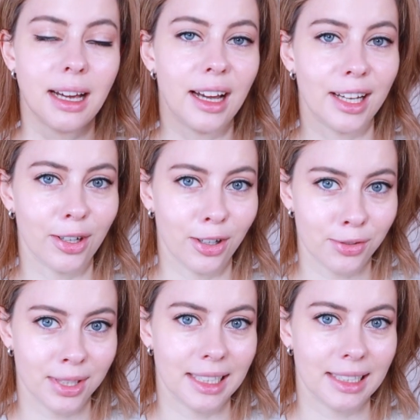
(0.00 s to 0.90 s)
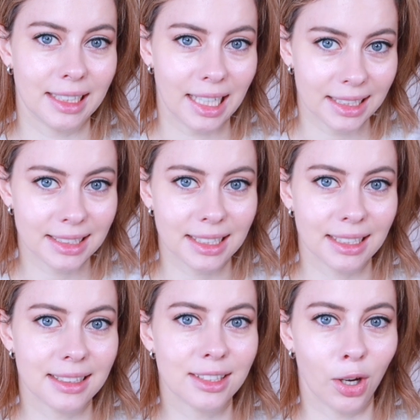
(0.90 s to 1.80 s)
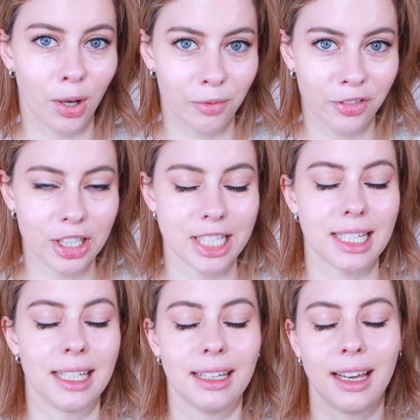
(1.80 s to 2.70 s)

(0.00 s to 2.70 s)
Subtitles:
I already cleansed it, obviously,